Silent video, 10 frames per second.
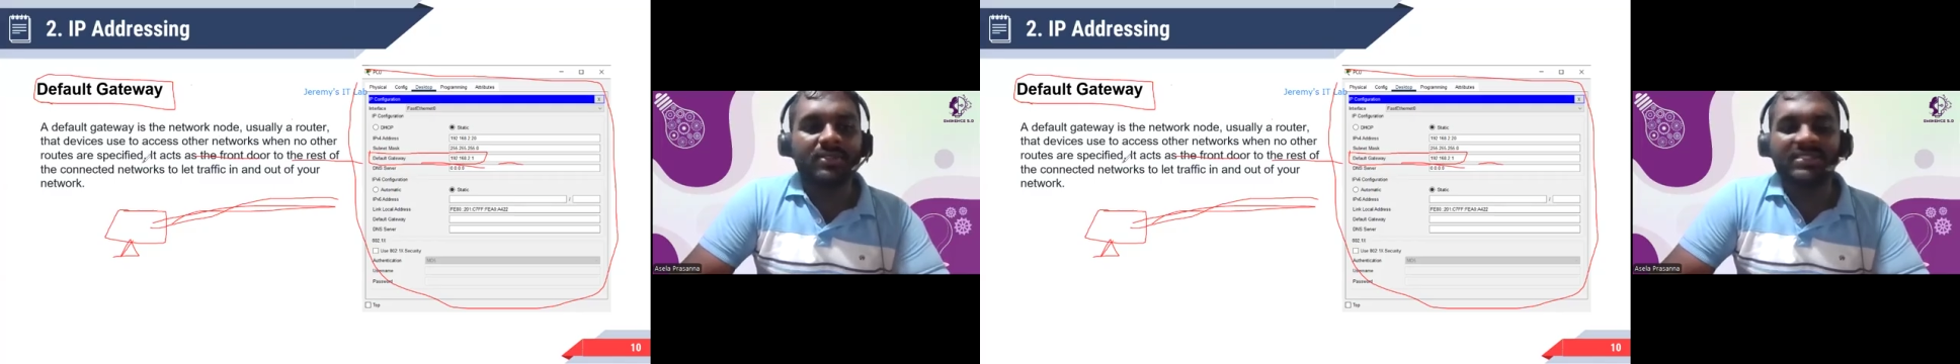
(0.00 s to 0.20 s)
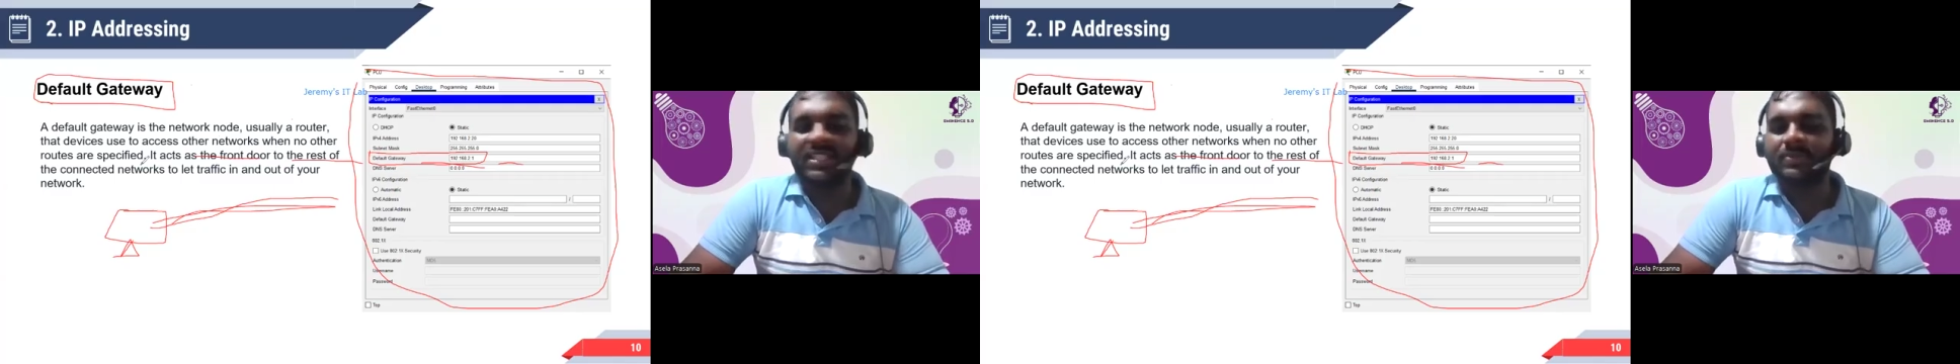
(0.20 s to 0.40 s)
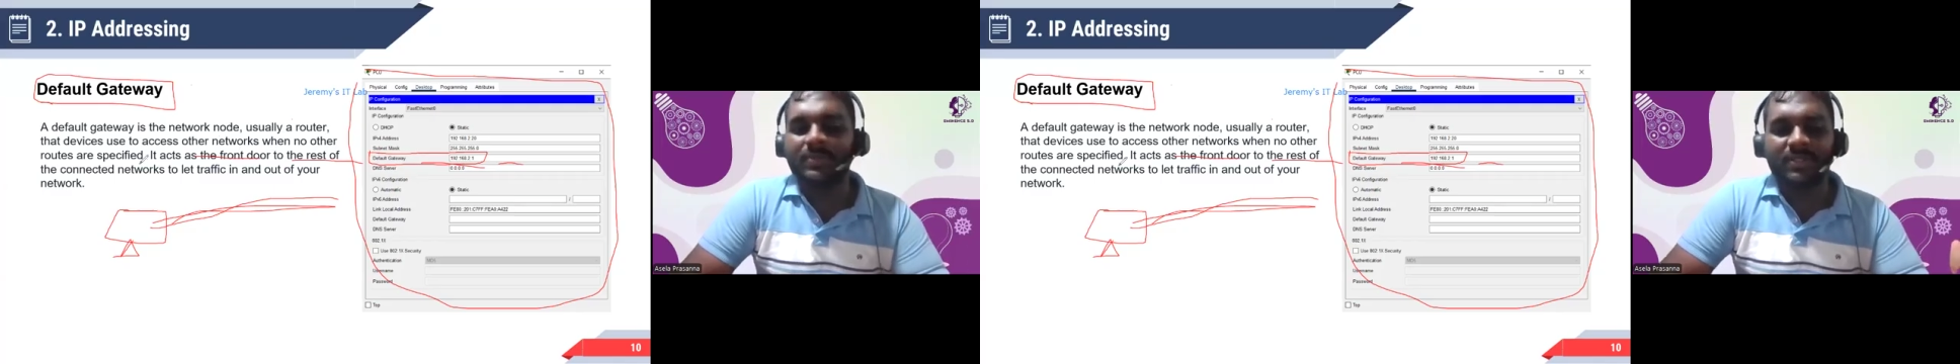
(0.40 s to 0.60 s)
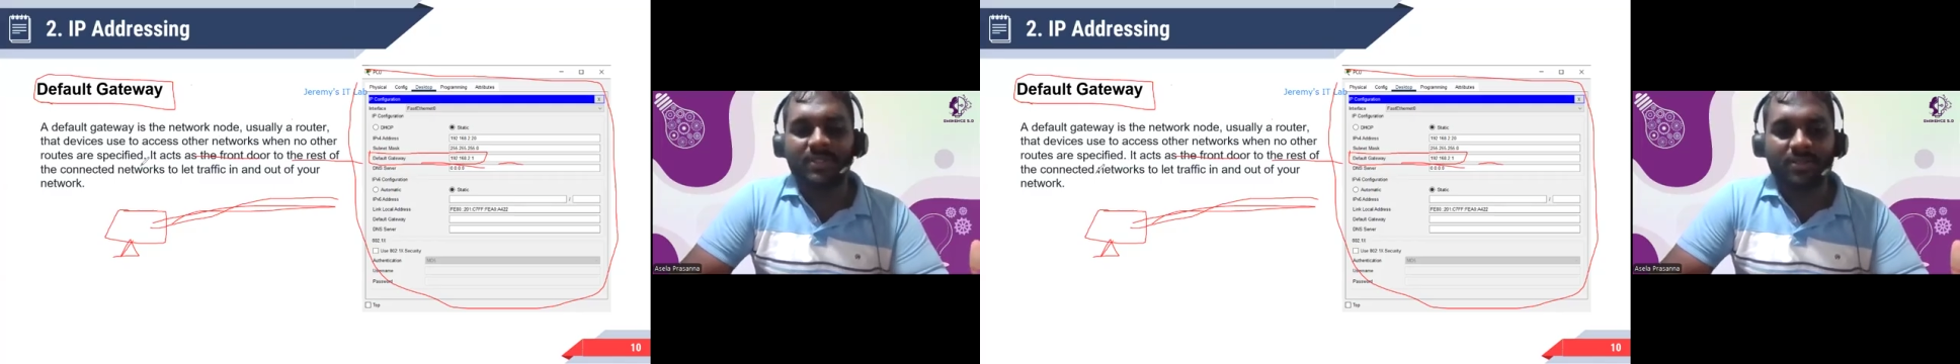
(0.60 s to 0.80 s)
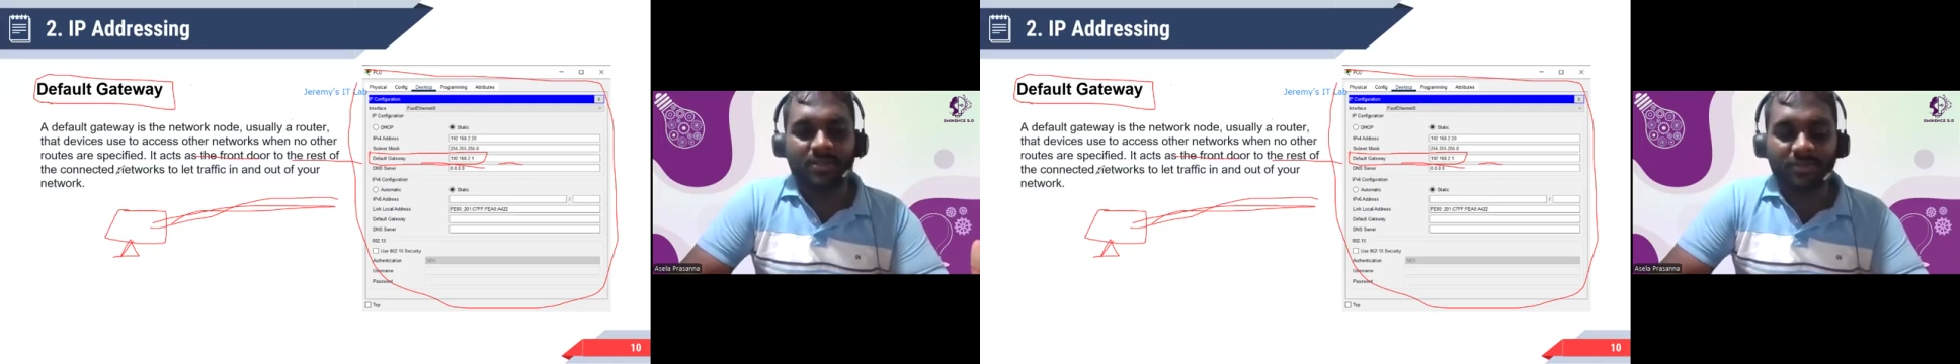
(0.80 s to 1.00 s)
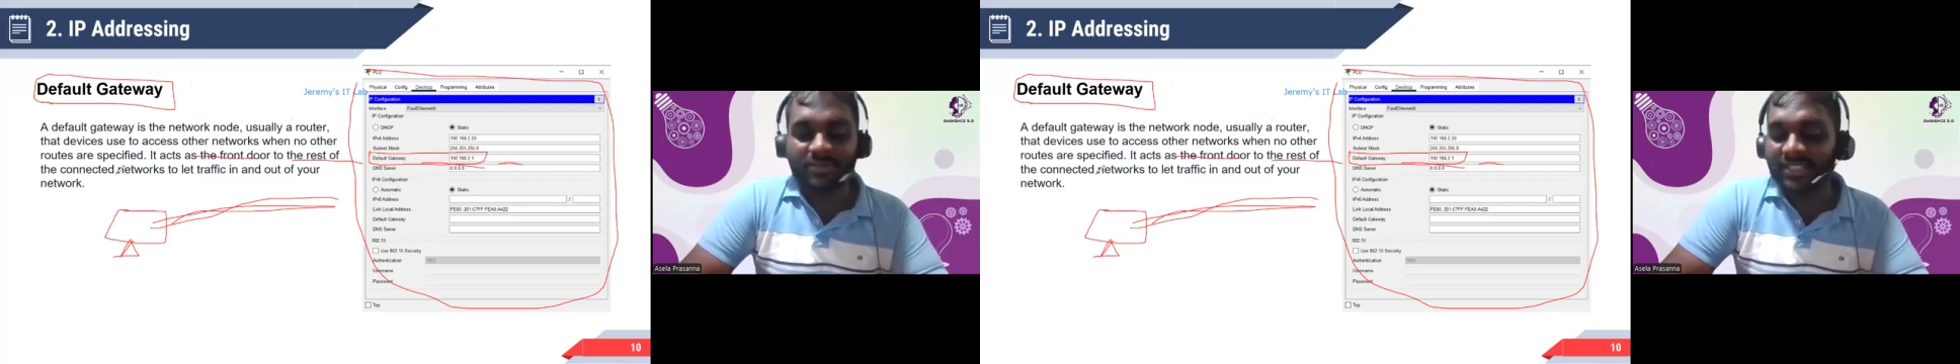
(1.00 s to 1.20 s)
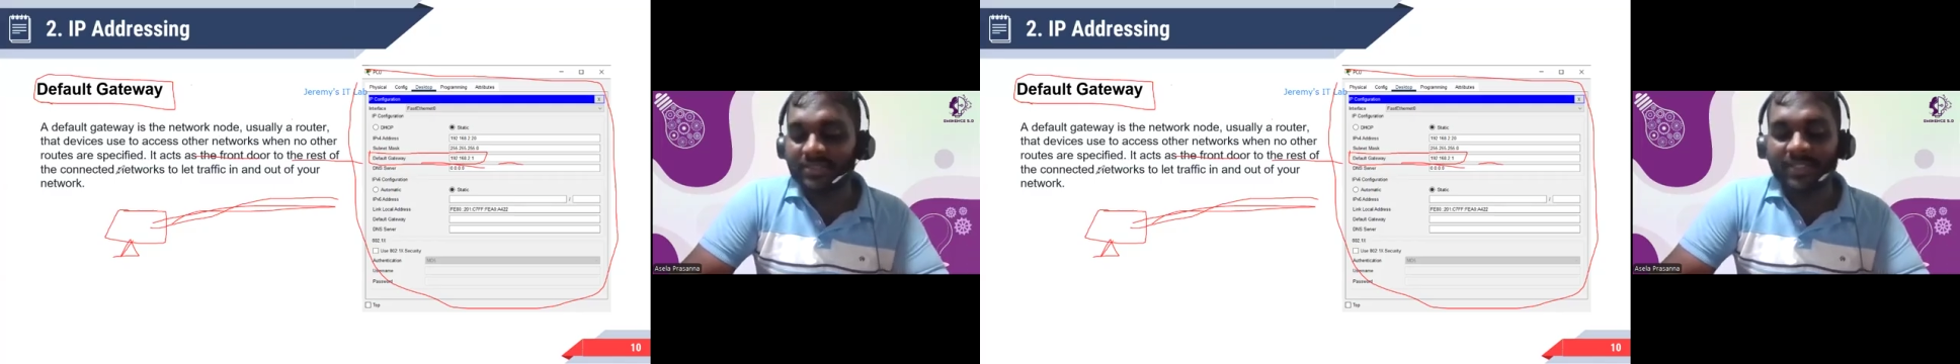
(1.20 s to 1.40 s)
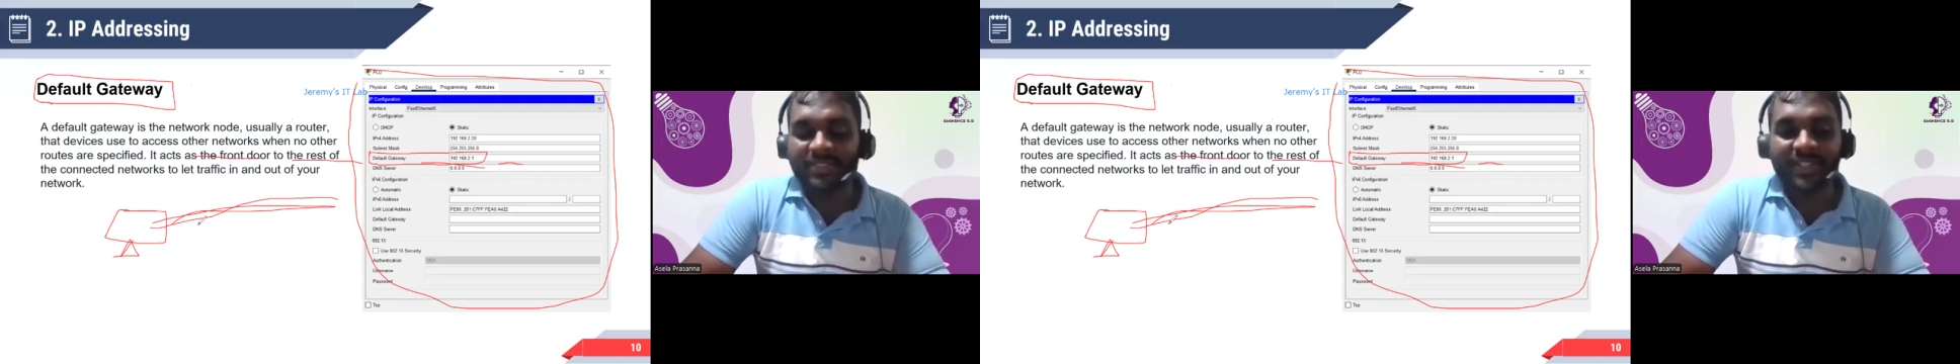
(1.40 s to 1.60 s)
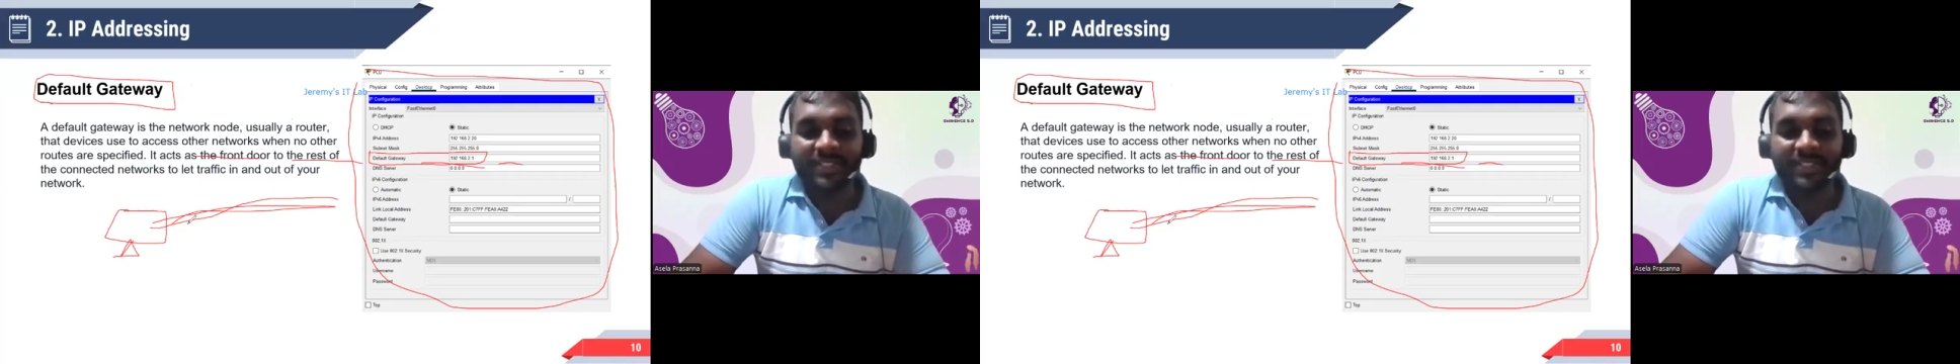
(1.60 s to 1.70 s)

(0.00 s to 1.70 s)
are specified.